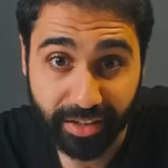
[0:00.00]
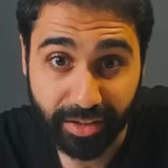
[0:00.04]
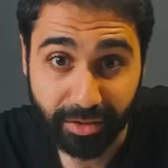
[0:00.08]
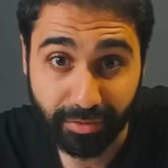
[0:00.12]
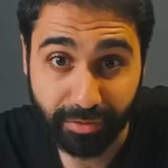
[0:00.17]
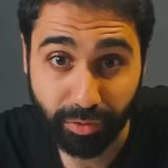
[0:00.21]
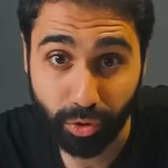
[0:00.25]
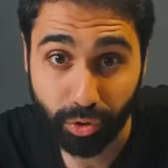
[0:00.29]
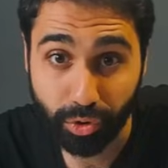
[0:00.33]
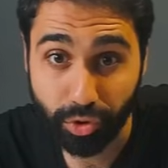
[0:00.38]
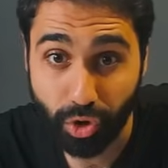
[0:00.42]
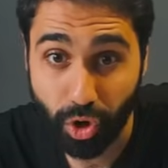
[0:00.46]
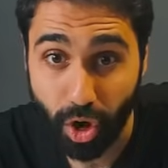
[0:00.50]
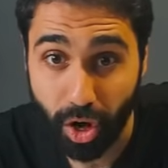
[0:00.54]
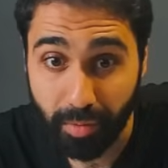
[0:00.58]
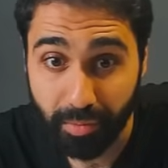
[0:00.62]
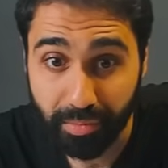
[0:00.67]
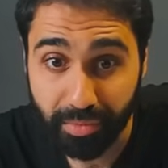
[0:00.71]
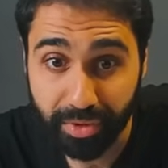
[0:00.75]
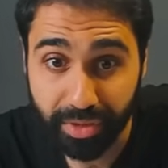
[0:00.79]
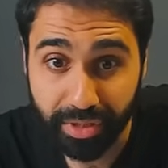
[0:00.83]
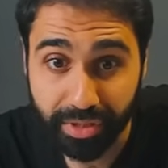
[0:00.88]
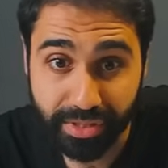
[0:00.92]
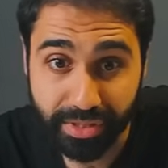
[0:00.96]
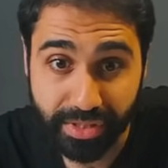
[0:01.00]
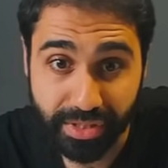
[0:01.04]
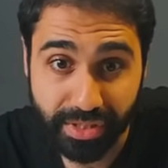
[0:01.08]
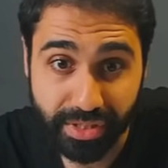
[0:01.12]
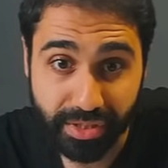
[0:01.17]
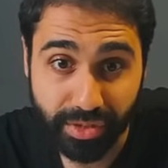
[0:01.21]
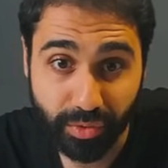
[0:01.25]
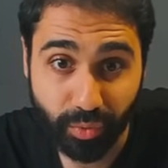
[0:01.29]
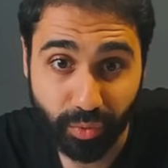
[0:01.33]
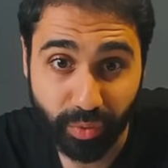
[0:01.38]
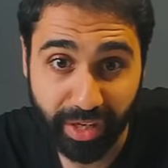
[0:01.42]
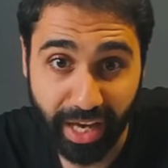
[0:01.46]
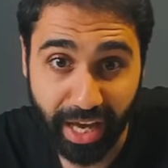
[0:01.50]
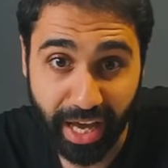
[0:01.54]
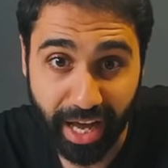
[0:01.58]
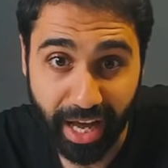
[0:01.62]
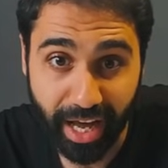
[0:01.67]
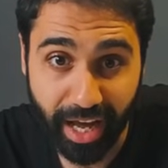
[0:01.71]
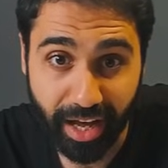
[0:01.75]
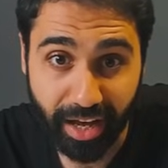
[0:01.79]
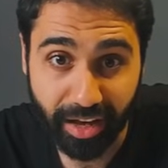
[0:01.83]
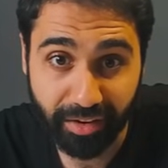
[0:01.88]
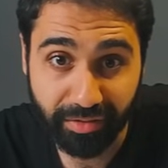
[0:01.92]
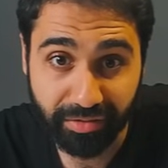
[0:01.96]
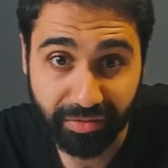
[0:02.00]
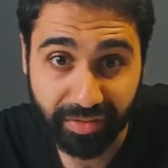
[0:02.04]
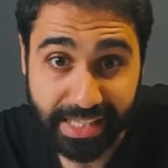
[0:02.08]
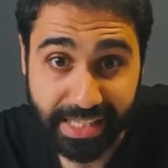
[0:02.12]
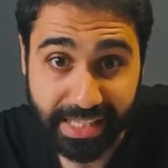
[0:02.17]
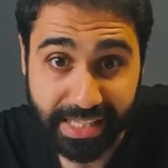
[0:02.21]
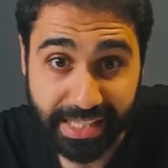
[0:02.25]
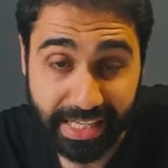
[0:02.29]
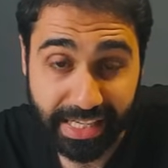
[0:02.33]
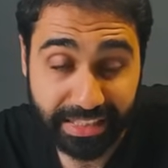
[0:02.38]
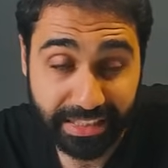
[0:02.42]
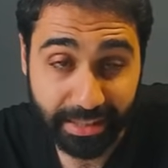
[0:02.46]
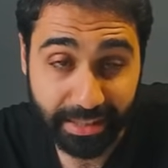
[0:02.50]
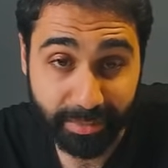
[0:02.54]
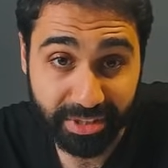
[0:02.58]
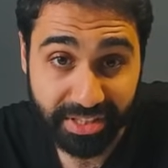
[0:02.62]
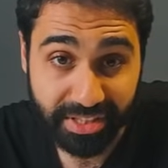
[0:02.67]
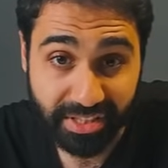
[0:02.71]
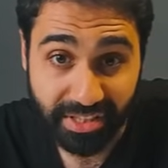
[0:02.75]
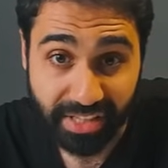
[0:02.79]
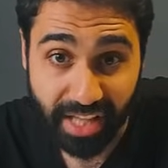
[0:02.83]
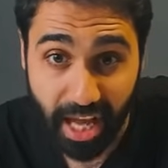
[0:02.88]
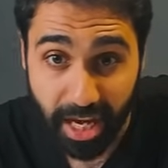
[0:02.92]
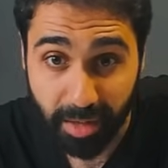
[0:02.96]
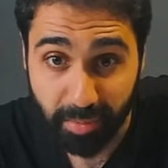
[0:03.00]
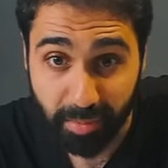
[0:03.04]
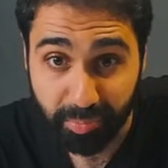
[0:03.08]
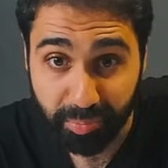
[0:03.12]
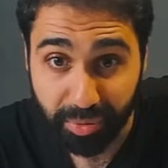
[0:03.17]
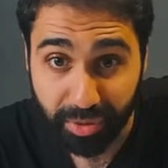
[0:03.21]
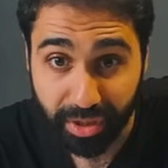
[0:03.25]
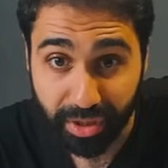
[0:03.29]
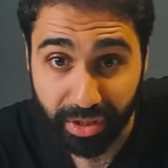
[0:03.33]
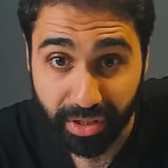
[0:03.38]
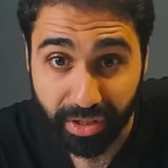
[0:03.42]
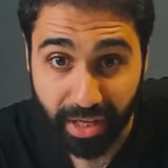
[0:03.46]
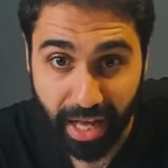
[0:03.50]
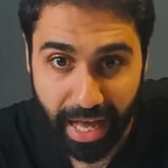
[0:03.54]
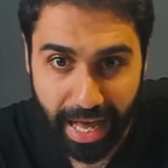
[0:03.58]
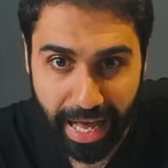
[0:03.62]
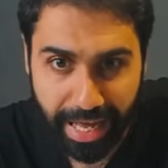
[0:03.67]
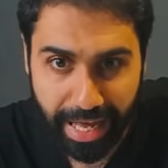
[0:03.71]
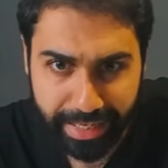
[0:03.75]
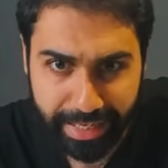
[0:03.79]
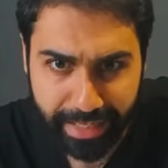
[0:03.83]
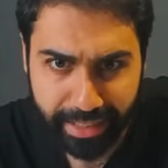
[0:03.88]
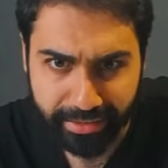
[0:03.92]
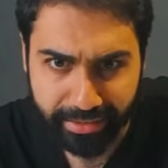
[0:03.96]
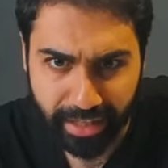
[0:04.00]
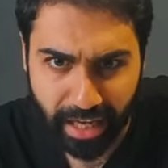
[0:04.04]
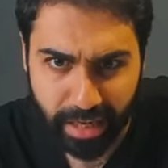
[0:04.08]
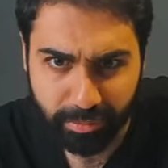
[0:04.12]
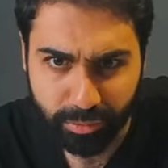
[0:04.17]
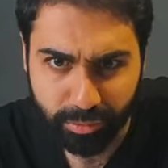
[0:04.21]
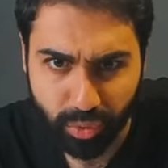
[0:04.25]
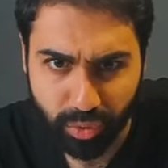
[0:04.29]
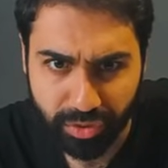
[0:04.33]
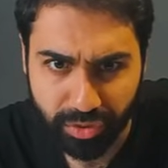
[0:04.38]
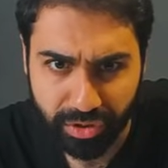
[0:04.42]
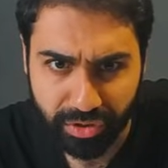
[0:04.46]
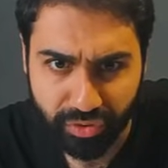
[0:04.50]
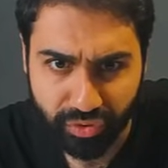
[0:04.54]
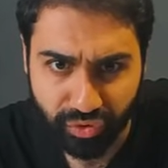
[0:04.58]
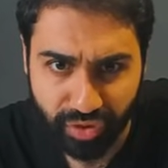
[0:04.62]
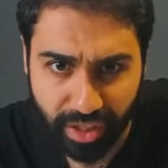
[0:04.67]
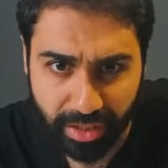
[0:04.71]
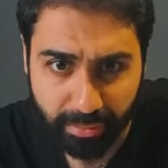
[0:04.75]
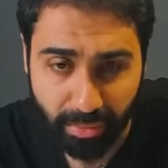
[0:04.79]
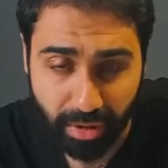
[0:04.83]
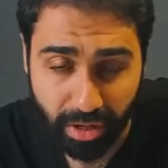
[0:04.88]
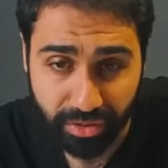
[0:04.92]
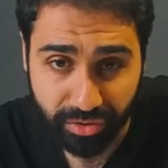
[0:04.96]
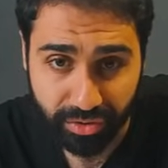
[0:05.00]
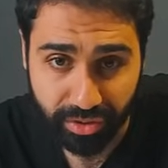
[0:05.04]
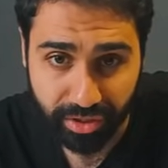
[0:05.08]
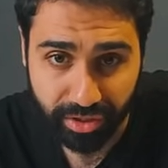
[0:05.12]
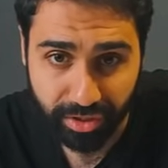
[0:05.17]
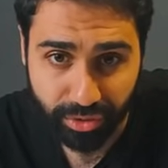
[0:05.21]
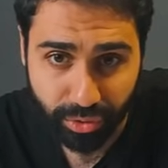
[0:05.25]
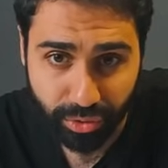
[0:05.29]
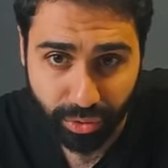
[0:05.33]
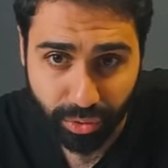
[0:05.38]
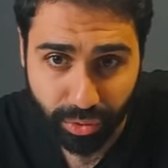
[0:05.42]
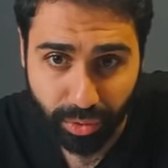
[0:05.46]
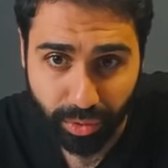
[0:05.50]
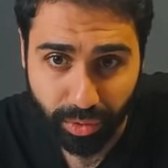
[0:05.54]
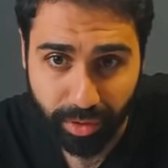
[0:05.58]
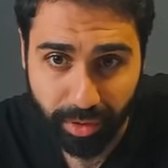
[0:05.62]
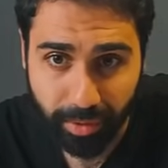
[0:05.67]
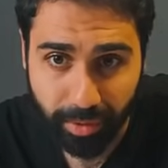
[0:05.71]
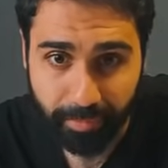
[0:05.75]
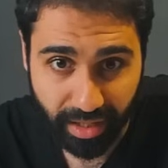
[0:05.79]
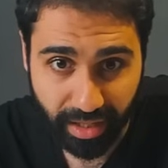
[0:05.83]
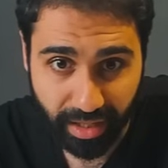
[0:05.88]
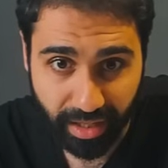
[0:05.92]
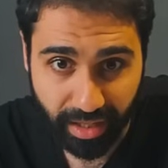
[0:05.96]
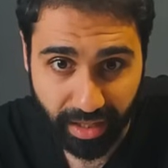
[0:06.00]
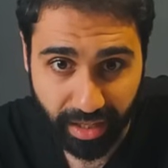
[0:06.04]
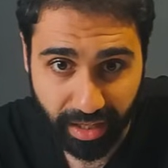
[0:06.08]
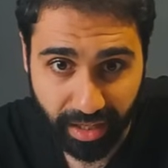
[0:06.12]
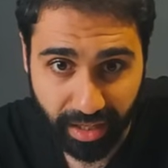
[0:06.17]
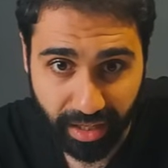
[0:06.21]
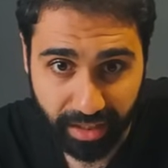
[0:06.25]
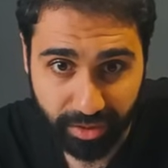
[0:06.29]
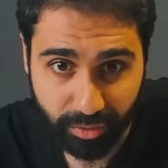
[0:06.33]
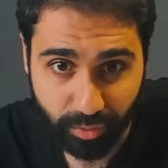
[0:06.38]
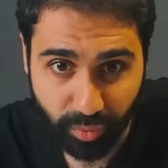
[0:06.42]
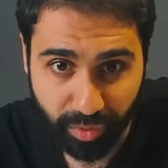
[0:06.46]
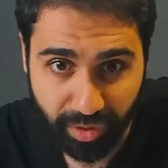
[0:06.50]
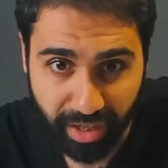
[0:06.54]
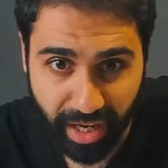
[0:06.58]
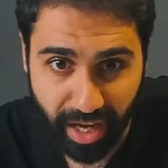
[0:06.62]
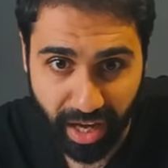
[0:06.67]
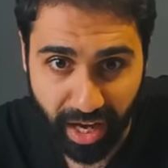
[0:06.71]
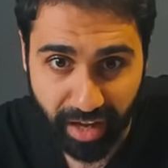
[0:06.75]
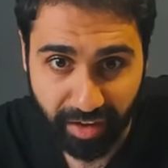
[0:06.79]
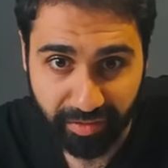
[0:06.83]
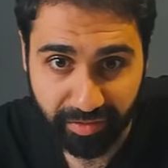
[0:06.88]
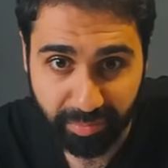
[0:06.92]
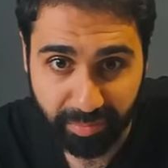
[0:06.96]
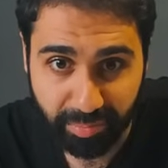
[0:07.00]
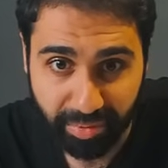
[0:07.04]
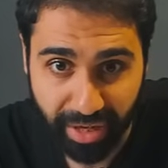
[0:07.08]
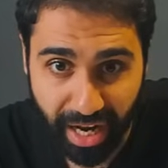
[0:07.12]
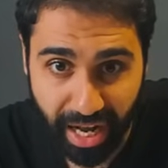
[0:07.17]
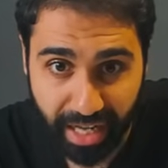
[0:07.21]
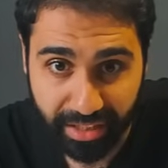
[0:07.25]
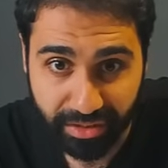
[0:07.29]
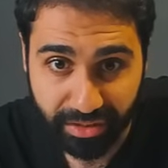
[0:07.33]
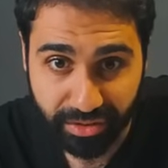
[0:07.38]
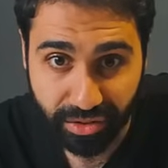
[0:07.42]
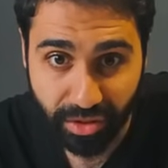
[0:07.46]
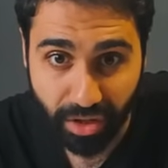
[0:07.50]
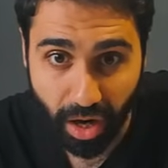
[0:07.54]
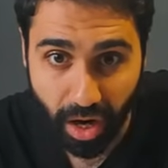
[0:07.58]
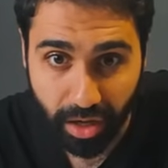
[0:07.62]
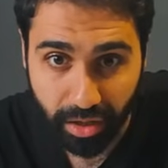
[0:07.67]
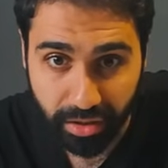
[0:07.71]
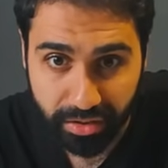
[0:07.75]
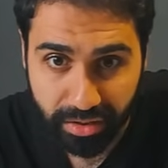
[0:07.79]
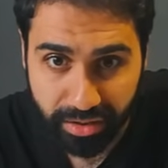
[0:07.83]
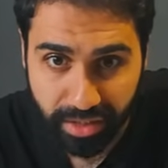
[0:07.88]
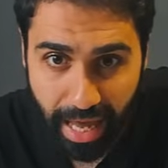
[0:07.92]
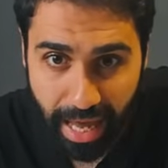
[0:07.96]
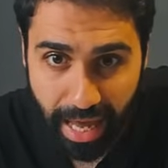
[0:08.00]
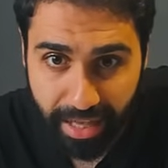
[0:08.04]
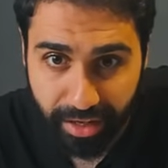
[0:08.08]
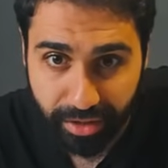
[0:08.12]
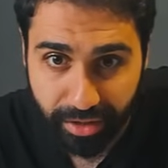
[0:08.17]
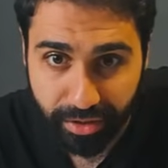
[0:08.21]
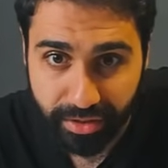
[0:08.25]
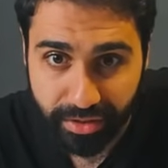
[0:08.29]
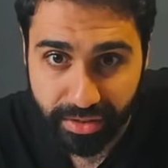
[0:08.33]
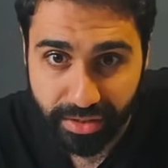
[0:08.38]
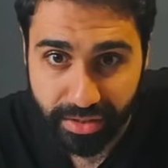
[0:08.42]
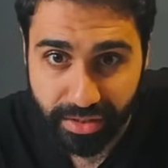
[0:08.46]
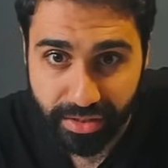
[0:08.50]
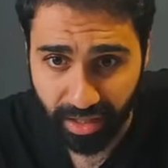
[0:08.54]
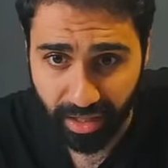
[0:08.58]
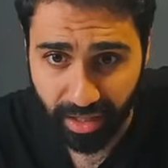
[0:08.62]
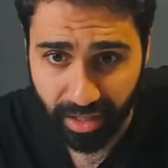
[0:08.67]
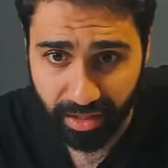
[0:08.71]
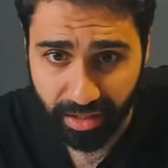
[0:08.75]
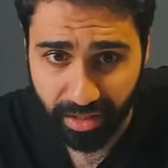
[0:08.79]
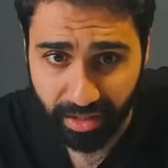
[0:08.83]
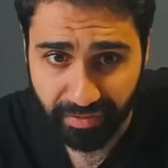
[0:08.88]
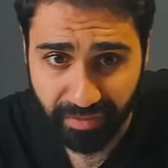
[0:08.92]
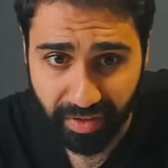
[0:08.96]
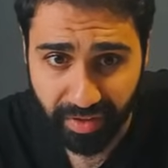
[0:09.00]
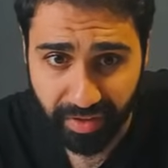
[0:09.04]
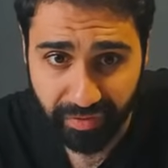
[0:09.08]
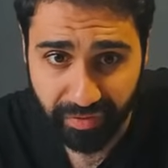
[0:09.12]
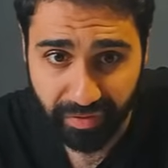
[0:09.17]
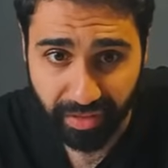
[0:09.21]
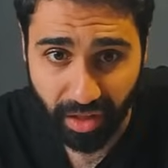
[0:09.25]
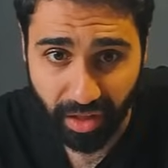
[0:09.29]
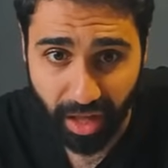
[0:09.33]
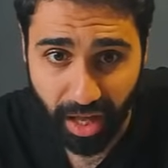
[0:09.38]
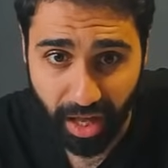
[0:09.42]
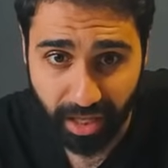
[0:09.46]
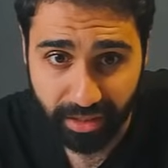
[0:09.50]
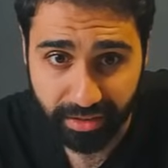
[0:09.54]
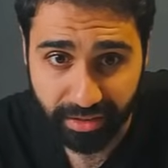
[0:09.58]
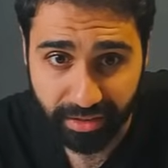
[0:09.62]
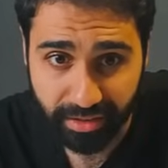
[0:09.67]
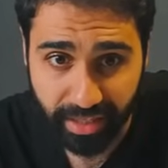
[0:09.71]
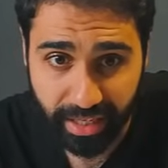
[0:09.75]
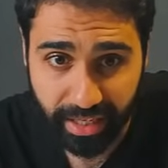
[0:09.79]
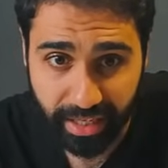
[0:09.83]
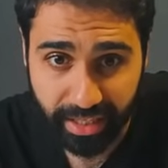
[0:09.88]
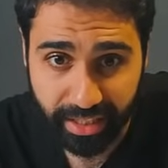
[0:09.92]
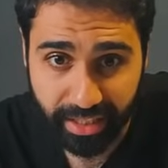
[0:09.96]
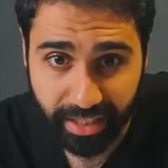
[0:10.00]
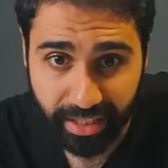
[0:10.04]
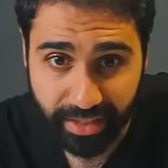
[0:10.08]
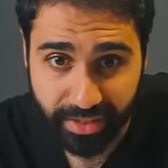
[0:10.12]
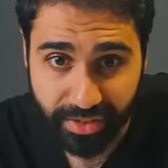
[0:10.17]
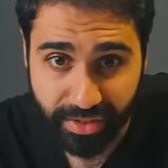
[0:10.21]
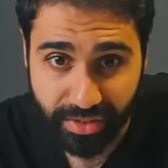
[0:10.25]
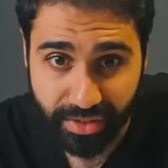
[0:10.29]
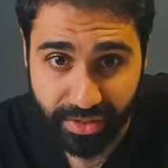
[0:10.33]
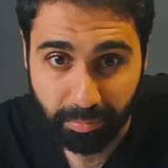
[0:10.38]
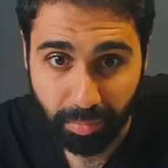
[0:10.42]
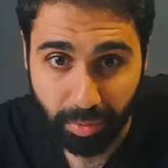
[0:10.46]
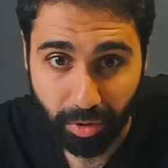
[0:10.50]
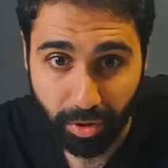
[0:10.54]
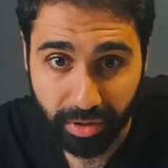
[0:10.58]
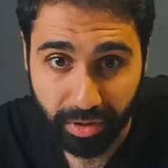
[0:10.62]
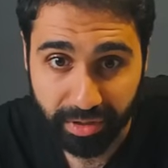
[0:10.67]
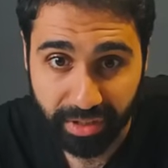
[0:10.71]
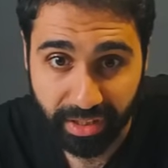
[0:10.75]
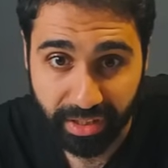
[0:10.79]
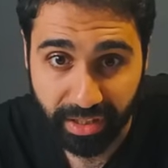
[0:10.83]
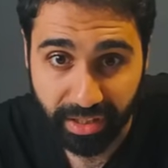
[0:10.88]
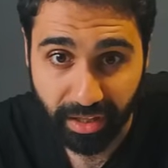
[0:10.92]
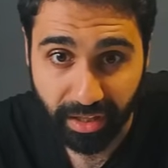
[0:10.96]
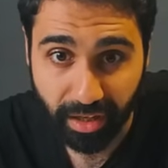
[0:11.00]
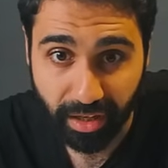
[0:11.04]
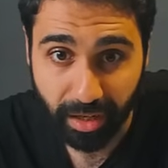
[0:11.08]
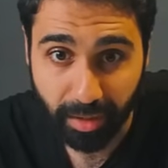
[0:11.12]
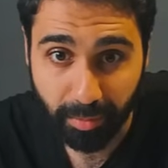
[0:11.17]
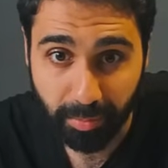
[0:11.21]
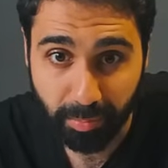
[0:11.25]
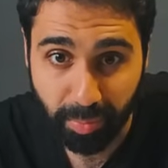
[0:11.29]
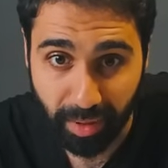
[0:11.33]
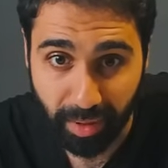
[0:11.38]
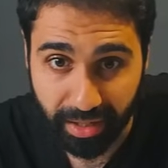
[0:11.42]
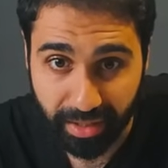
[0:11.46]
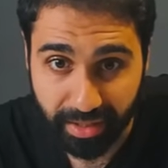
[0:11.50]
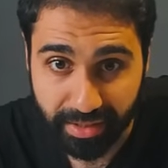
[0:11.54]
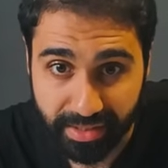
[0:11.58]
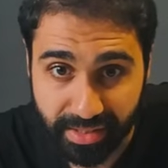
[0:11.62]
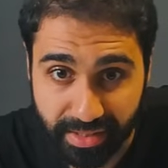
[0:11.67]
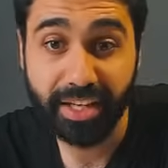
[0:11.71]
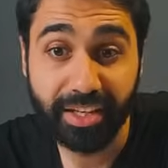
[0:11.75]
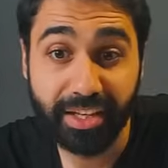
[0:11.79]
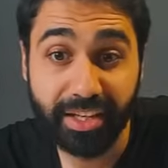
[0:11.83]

for commerce. We have Sentiment Sniper, a real-time Twitter trend monitoring tool. And we have Brand Guardian Alerts. And the 5th idea is Political Pulse.